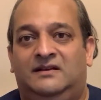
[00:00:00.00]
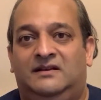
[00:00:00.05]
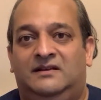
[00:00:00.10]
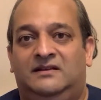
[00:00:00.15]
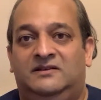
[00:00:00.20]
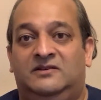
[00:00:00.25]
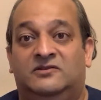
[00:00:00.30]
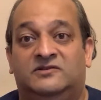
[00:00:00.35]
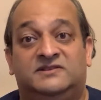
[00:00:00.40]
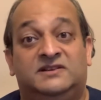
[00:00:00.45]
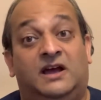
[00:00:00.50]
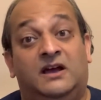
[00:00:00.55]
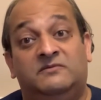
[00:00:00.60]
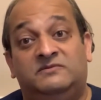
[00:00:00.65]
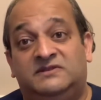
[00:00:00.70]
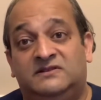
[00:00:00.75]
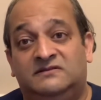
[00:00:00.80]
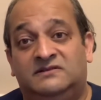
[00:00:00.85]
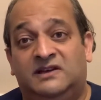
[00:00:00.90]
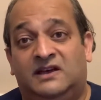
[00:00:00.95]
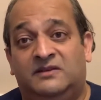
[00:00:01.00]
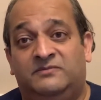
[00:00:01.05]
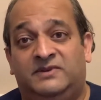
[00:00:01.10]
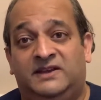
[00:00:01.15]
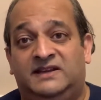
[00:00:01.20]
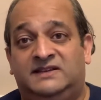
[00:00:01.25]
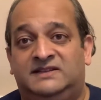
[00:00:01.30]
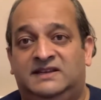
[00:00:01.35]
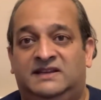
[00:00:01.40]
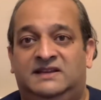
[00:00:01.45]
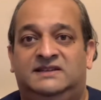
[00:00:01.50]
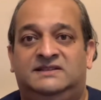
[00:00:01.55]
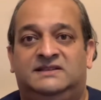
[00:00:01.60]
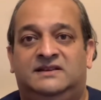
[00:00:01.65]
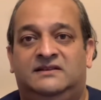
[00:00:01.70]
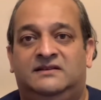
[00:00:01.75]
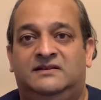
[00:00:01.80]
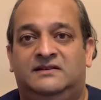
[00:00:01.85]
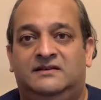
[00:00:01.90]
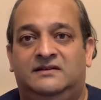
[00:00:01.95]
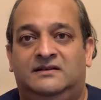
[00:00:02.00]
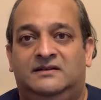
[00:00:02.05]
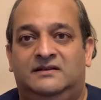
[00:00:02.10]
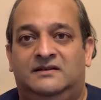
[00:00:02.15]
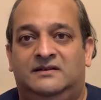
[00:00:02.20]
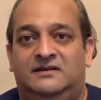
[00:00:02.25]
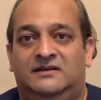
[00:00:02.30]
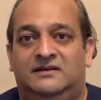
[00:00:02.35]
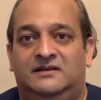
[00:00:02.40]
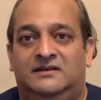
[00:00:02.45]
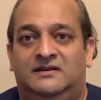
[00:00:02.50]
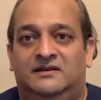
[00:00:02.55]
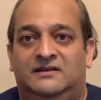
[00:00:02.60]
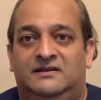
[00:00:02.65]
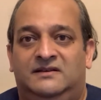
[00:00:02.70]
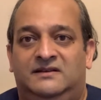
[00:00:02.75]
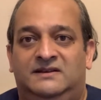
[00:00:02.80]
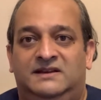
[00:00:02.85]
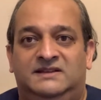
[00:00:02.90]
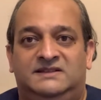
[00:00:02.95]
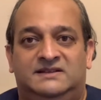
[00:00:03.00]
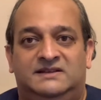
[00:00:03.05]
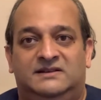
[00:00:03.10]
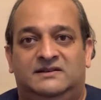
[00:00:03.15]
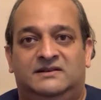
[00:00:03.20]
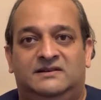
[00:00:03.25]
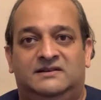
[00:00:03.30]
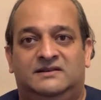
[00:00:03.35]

you've got type 2 diabetes. We need to